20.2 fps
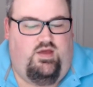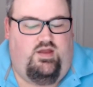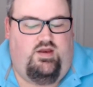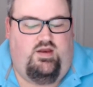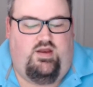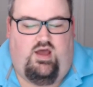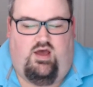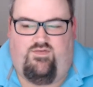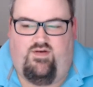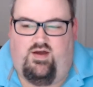
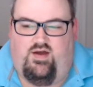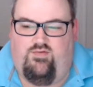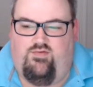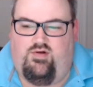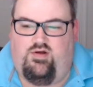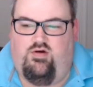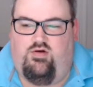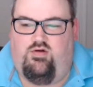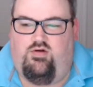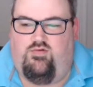Now, if I were
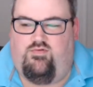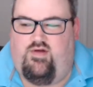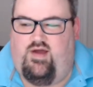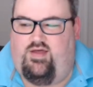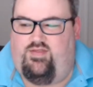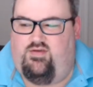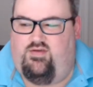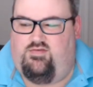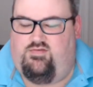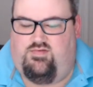going
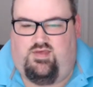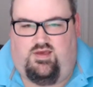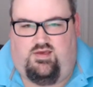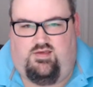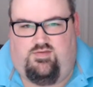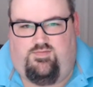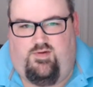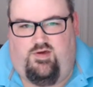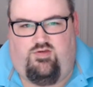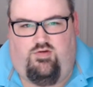around, this was like a
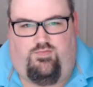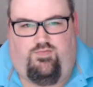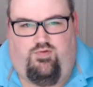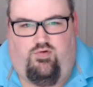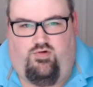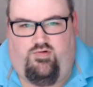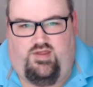special pour.